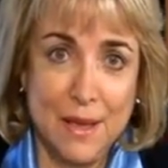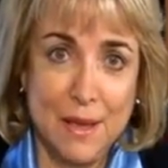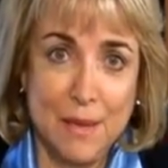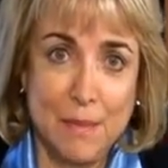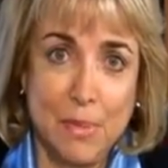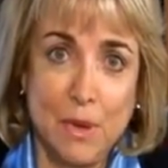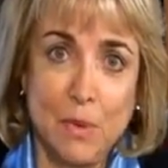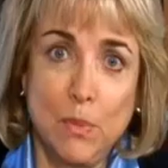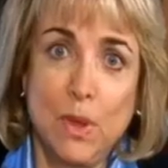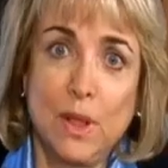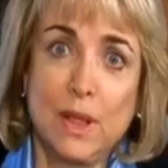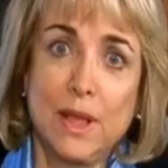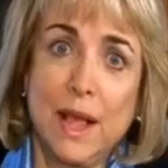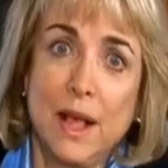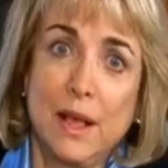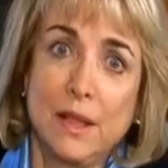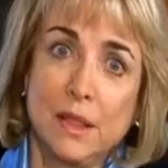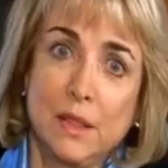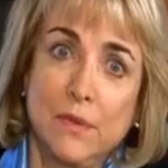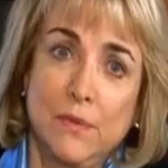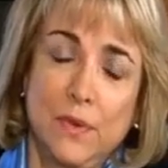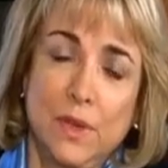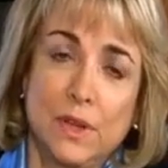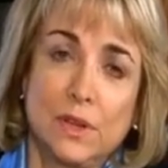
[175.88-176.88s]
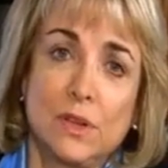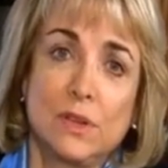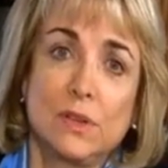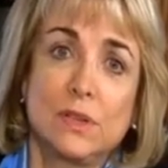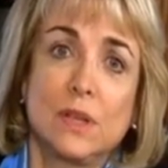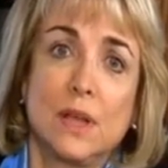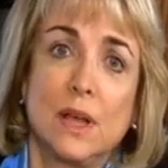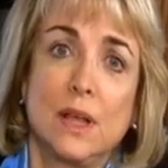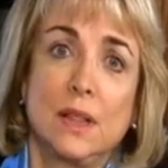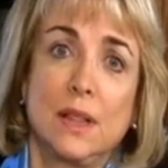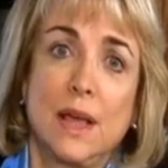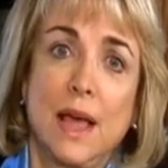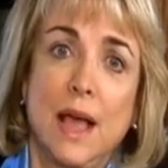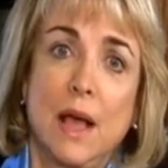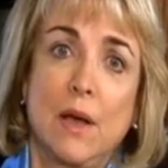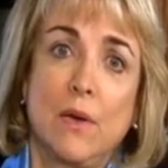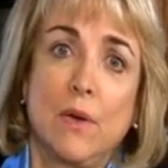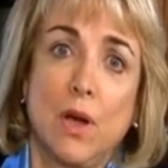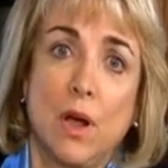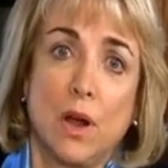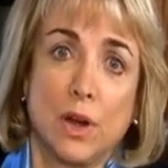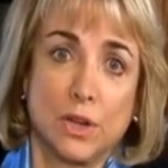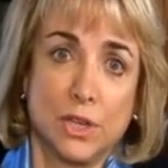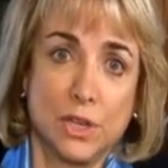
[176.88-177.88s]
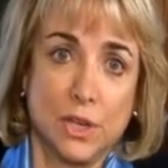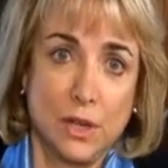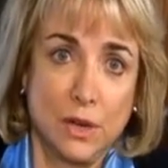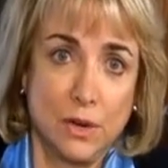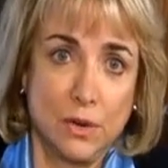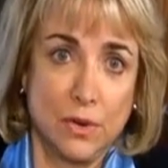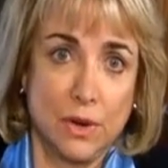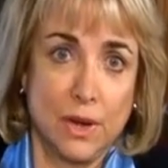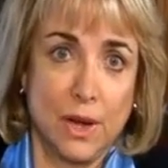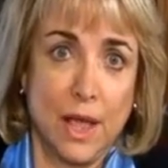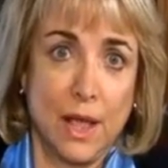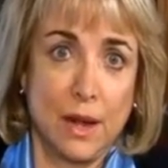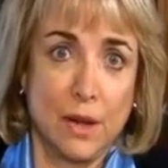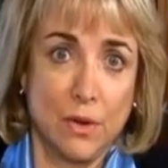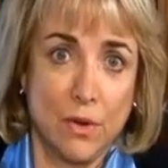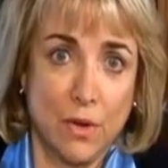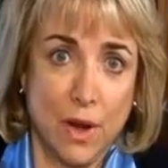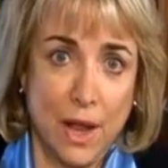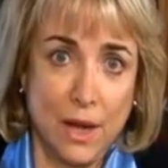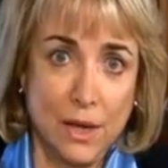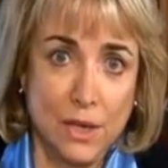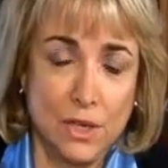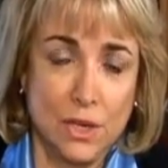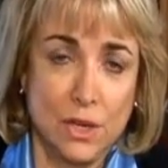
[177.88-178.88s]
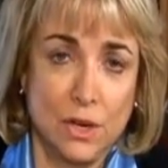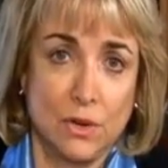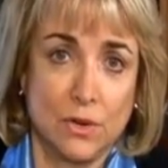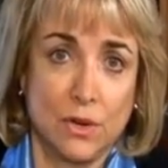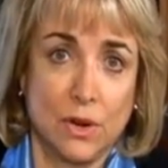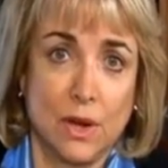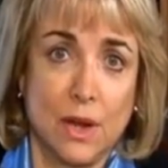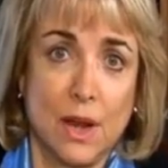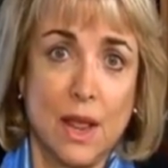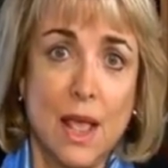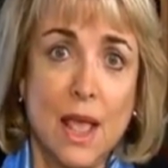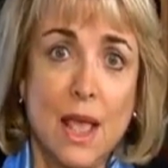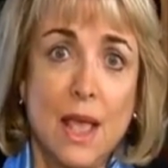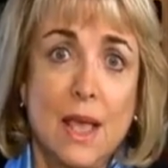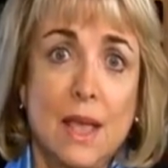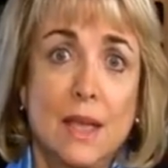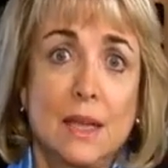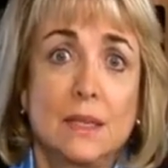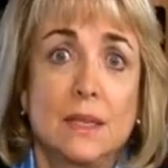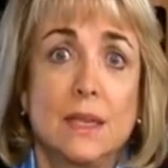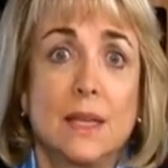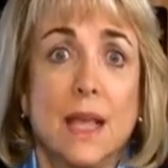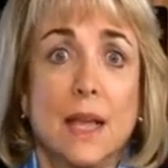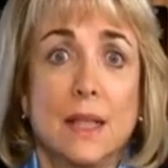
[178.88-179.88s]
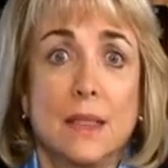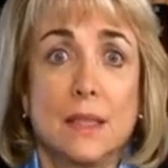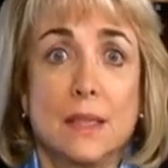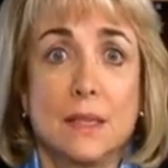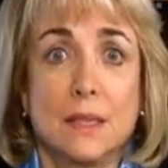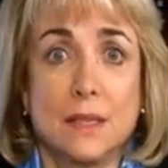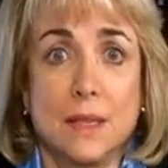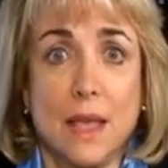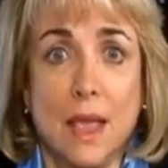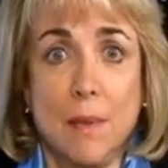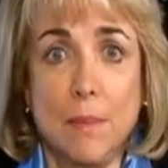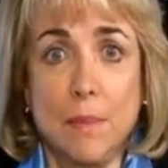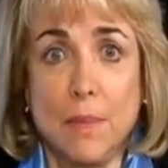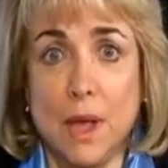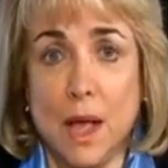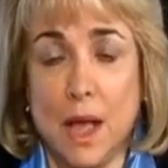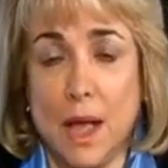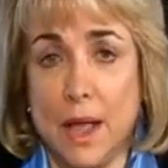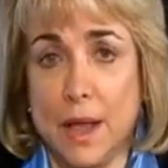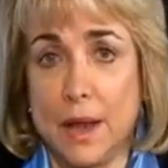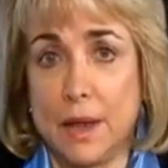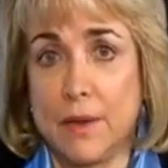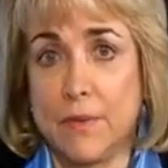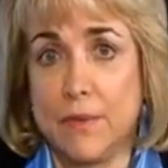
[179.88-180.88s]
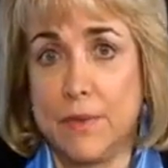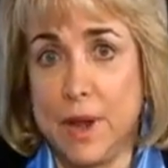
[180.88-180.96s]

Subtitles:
But will health officials allow our children and grandchildren to get the same kind of